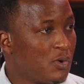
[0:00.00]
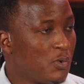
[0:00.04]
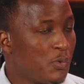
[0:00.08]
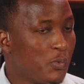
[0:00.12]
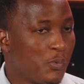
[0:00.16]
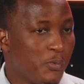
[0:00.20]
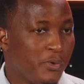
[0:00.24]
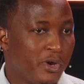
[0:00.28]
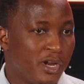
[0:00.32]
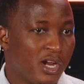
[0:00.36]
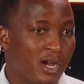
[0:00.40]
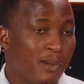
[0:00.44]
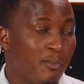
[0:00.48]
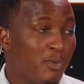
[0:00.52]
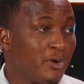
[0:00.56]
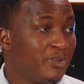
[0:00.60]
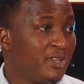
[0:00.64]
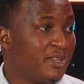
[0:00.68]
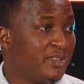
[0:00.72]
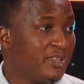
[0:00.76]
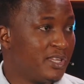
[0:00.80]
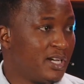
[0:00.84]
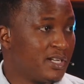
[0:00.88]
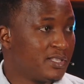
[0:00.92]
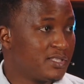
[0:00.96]
We are more
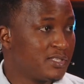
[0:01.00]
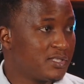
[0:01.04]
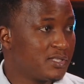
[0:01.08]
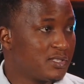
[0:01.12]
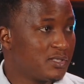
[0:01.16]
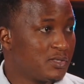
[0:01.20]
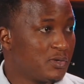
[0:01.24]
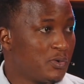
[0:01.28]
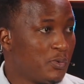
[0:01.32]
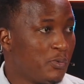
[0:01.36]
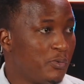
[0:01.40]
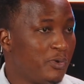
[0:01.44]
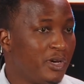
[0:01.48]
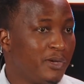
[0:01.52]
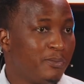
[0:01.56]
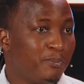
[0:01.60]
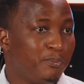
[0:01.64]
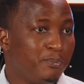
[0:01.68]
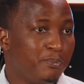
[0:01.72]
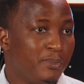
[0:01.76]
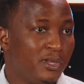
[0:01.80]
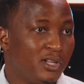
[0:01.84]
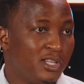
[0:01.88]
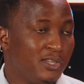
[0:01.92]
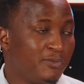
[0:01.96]
than that. We
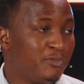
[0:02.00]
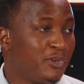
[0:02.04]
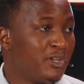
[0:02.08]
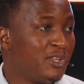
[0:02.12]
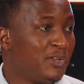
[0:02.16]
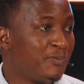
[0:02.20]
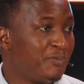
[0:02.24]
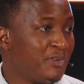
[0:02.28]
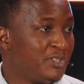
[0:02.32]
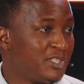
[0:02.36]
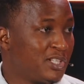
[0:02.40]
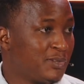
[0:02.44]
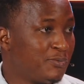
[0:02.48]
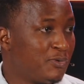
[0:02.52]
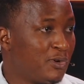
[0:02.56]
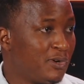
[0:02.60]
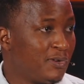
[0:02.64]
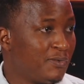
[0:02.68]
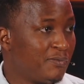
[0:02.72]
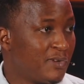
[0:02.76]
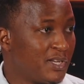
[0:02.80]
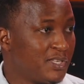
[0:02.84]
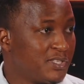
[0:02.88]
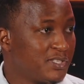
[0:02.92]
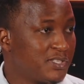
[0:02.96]
believe we are the fintech for
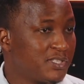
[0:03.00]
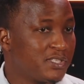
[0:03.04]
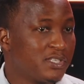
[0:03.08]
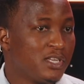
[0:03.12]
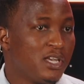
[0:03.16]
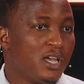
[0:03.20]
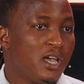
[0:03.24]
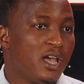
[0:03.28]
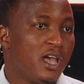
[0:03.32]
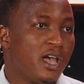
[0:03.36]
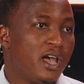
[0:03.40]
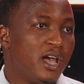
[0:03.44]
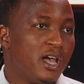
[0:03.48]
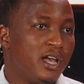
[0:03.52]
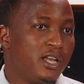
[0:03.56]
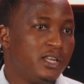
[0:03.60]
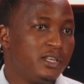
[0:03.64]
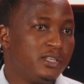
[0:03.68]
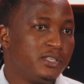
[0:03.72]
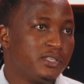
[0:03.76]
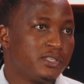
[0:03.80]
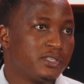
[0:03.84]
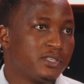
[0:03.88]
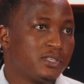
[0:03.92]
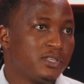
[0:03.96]
events.
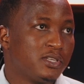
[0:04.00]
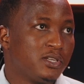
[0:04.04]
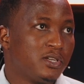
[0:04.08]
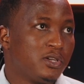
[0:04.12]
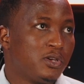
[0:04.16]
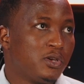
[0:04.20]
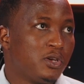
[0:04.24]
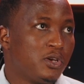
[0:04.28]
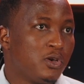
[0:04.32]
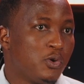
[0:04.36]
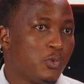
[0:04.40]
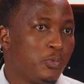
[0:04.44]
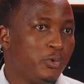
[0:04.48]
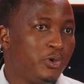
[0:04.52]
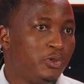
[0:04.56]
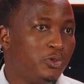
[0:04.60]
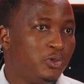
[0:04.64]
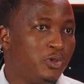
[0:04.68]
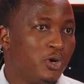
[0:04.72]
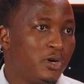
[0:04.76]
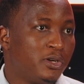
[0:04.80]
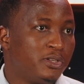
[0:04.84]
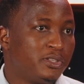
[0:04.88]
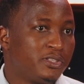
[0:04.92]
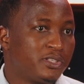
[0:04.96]
And we
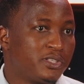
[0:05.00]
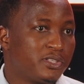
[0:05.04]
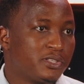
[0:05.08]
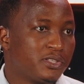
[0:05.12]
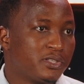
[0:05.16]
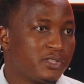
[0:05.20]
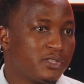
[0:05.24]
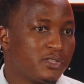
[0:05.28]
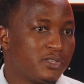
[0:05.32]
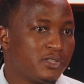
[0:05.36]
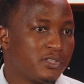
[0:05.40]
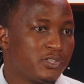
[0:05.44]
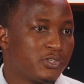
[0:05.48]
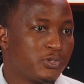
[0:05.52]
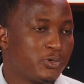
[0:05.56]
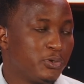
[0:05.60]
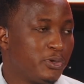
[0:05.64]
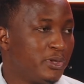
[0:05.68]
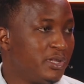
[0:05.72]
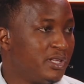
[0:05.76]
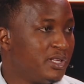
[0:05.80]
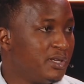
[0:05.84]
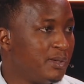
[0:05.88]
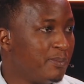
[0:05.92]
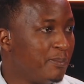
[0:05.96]
don't
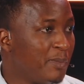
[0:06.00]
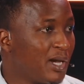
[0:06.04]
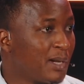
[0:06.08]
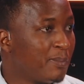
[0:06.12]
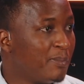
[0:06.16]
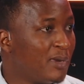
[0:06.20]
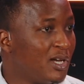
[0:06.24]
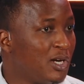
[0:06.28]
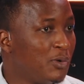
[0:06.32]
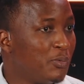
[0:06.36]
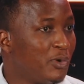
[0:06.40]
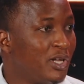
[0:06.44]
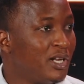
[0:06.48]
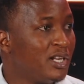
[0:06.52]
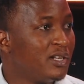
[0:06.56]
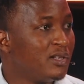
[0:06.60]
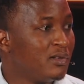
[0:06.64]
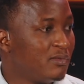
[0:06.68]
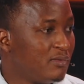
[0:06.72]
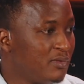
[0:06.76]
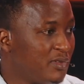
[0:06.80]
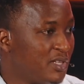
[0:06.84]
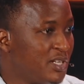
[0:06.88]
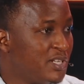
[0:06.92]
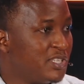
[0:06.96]
solely make money when
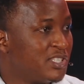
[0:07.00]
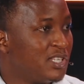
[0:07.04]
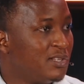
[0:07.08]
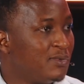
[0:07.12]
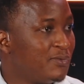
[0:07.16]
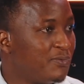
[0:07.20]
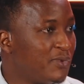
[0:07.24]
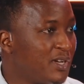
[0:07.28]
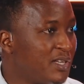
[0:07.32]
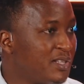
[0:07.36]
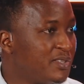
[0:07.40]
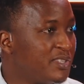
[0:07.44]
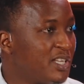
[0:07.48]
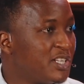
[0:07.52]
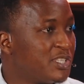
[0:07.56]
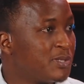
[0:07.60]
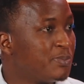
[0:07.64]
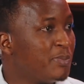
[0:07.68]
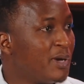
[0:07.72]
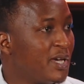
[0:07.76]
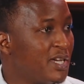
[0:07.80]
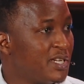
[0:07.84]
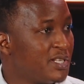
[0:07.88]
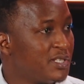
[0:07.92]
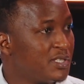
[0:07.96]
there is an event that's
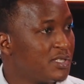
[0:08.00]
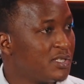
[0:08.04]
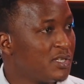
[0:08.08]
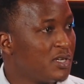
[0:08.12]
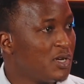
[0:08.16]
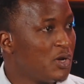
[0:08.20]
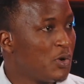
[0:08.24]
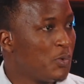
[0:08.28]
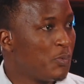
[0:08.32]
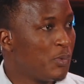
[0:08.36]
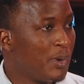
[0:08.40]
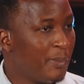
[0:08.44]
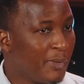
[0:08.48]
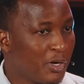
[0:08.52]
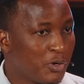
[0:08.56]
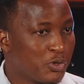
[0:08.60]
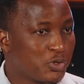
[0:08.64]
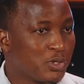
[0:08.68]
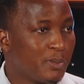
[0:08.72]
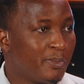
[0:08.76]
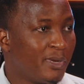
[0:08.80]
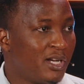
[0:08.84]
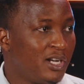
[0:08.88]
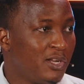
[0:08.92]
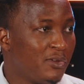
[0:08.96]
paid. Mm-hmm. We make
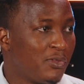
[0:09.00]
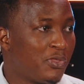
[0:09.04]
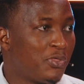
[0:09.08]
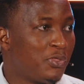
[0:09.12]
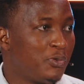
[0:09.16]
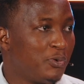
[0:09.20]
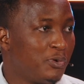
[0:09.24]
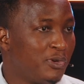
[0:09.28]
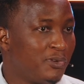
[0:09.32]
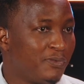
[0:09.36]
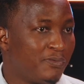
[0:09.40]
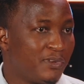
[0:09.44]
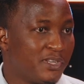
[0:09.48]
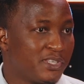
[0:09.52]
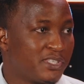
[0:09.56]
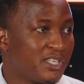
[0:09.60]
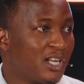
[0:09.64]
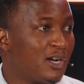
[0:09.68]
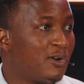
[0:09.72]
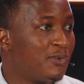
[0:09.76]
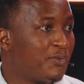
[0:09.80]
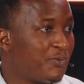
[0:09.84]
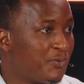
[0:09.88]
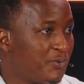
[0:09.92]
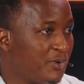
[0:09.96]
also money through events that
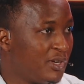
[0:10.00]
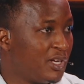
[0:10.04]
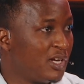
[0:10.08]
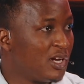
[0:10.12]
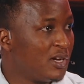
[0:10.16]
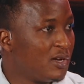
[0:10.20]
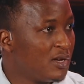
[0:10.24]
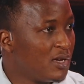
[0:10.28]
are free.